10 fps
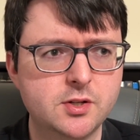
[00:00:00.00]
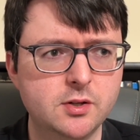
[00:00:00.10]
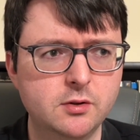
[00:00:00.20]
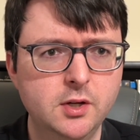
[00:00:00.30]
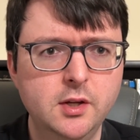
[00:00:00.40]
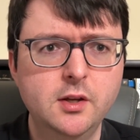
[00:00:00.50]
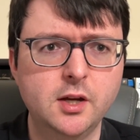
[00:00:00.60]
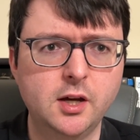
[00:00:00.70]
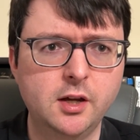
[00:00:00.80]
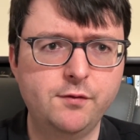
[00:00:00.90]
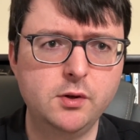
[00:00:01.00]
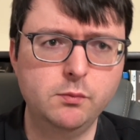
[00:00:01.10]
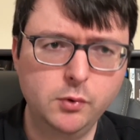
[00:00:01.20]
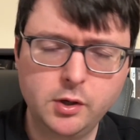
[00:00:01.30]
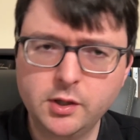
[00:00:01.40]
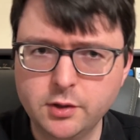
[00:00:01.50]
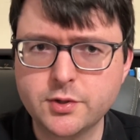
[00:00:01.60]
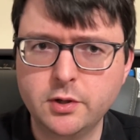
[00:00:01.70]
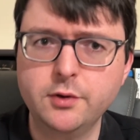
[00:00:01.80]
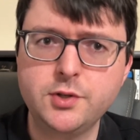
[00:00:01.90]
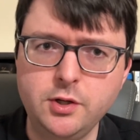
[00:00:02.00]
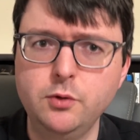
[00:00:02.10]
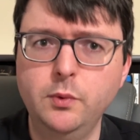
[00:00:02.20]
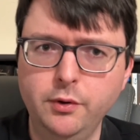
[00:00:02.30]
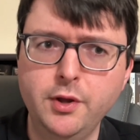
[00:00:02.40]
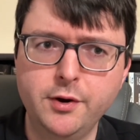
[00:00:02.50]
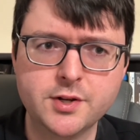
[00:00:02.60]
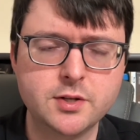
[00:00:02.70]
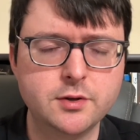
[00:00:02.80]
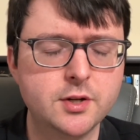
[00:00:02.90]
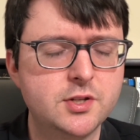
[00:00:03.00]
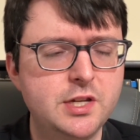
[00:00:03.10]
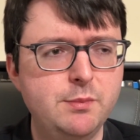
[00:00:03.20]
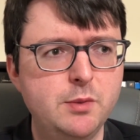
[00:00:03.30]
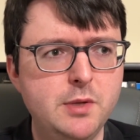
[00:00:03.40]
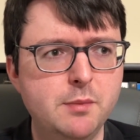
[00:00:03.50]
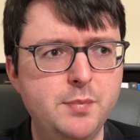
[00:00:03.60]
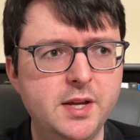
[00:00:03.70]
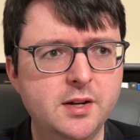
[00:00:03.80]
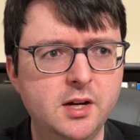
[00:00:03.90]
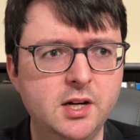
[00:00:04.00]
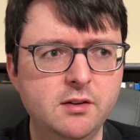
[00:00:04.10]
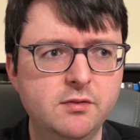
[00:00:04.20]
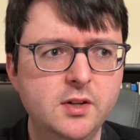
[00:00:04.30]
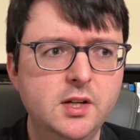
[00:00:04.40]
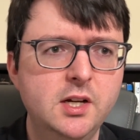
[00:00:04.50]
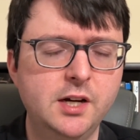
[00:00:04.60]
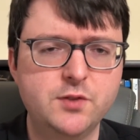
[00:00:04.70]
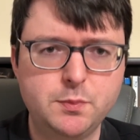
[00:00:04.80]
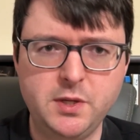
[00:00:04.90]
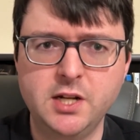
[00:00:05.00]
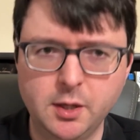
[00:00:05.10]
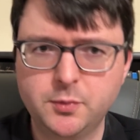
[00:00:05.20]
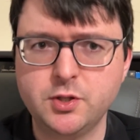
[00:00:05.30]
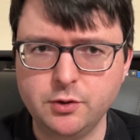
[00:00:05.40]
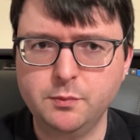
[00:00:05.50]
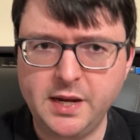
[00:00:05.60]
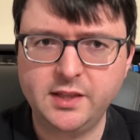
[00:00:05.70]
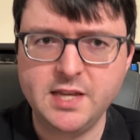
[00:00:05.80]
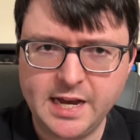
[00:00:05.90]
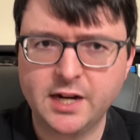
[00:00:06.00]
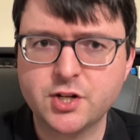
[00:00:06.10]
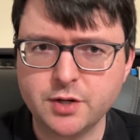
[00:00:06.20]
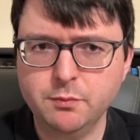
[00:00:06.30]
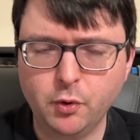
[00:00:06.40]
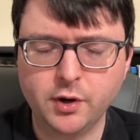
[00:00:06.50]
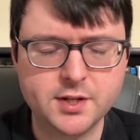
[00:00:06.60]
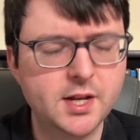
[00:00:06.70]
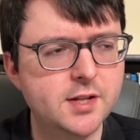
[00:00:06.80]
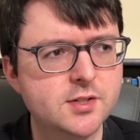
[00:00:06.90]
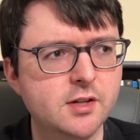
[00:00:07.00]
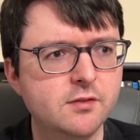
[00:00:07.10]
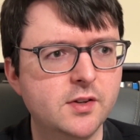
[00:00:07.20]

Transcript: So if you look at those closely, you will notice there does seem to be a bit of speed up to make the action more intensive.